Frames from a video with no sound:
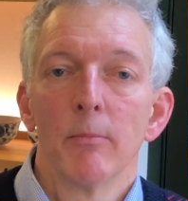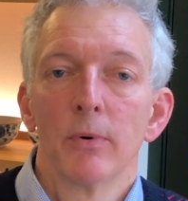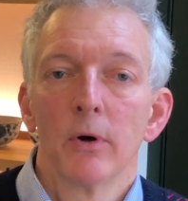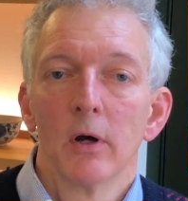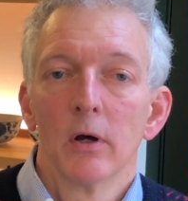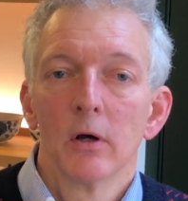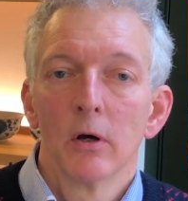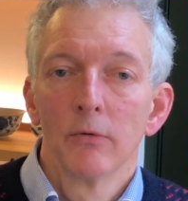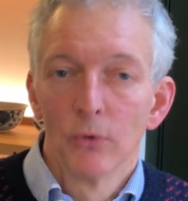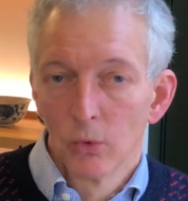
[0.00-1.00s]
emperor
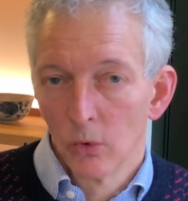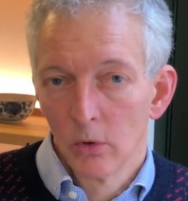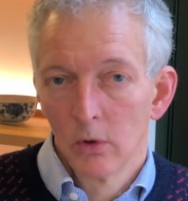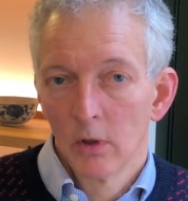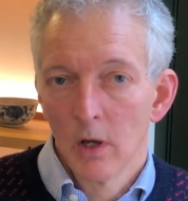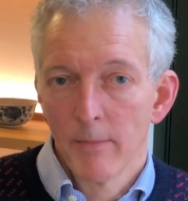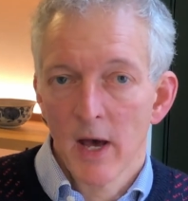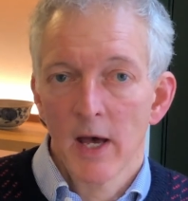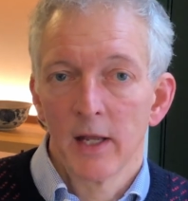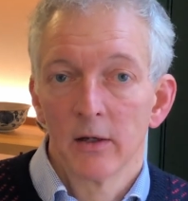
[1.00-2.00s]
of all, a
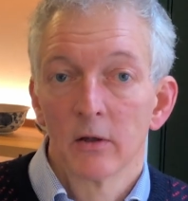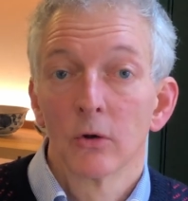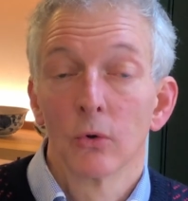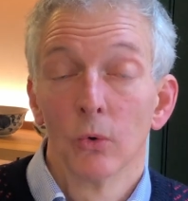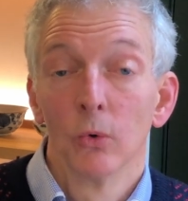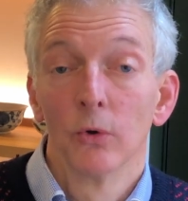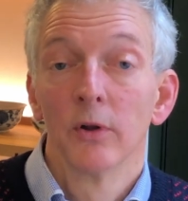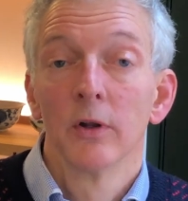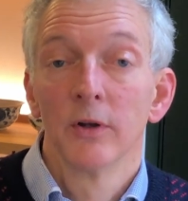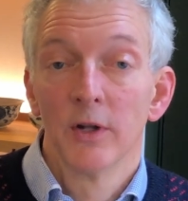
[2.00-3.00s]
man called
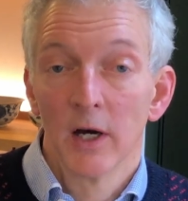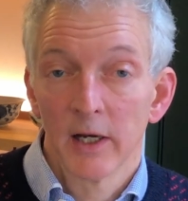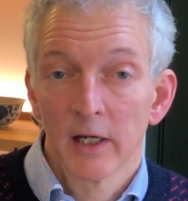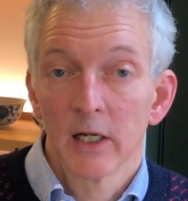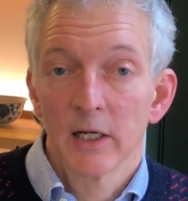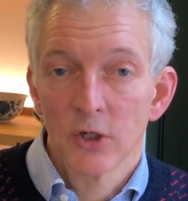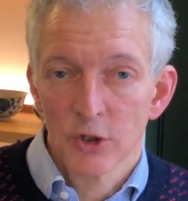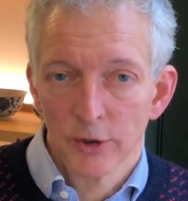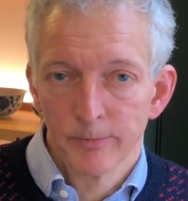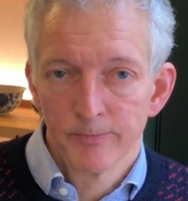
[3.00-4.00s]

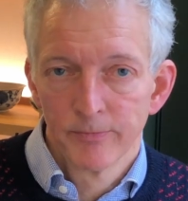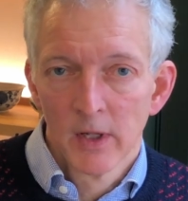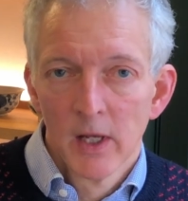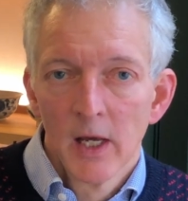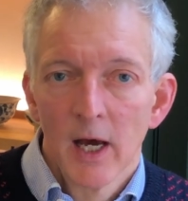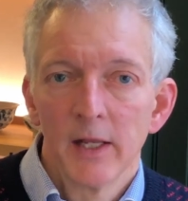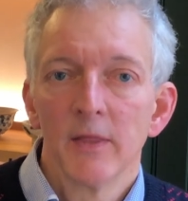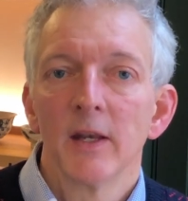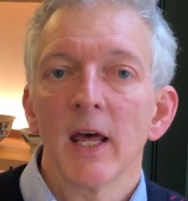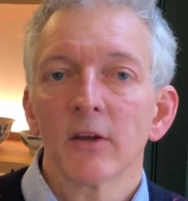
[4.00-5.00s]
Diocletian. And in
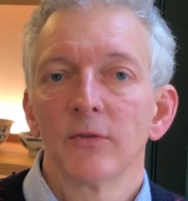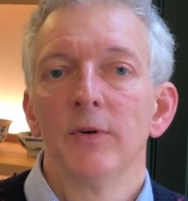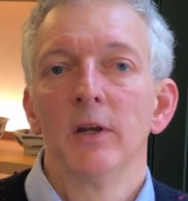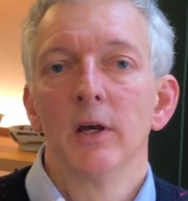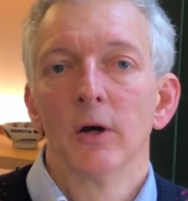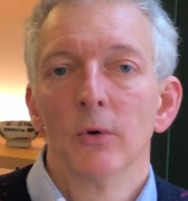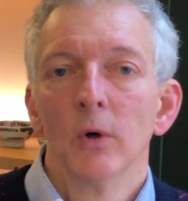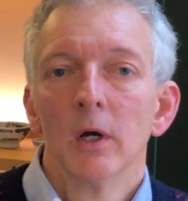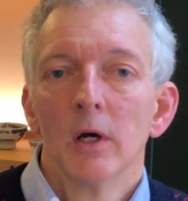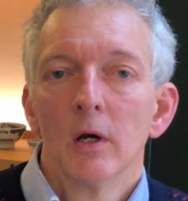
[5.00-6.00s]
the next video,
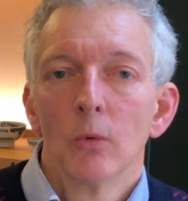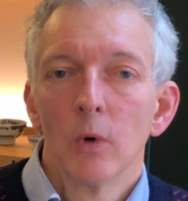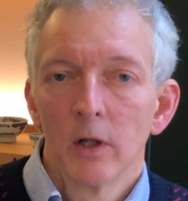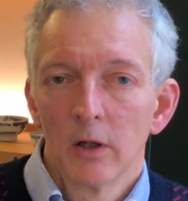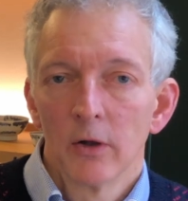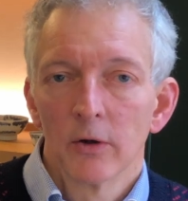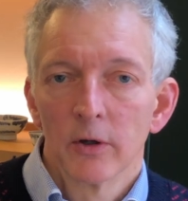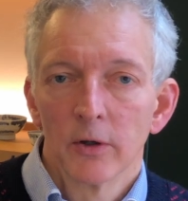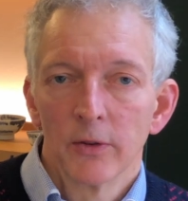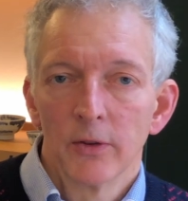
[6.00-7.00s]
we'll look
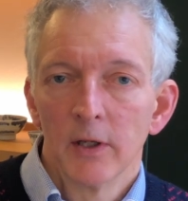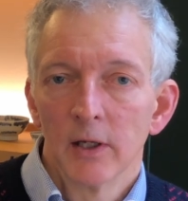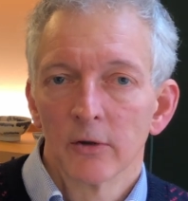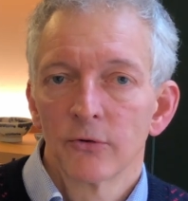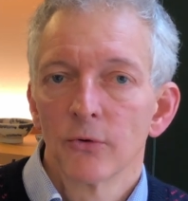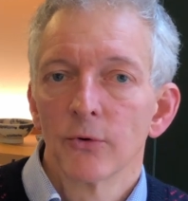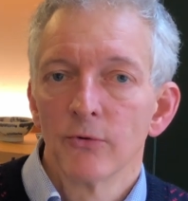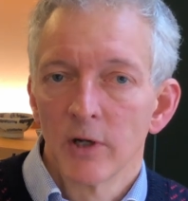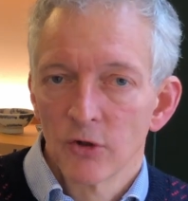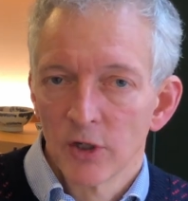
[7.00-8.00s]
at the
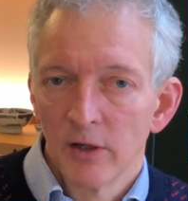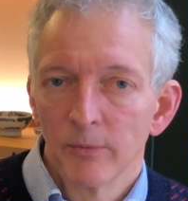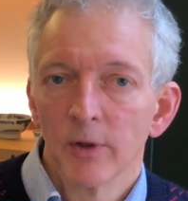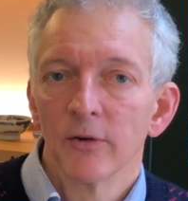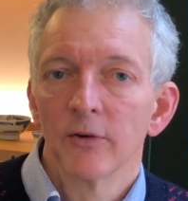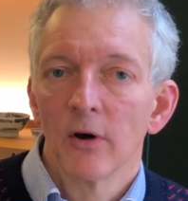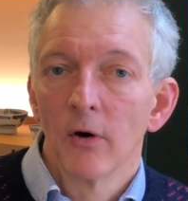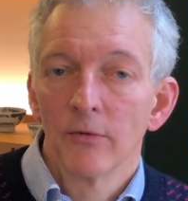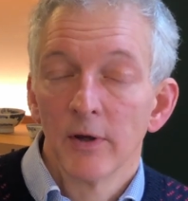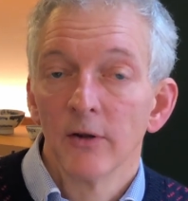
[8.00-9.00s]
extraordinary achievements
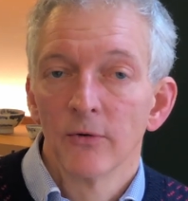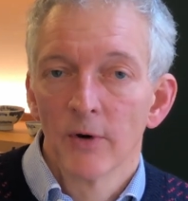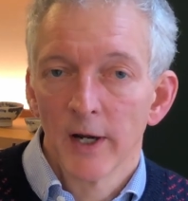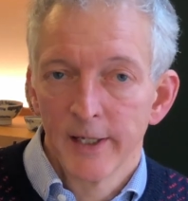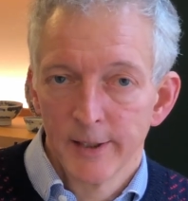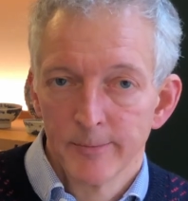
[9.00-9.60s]
of his reign.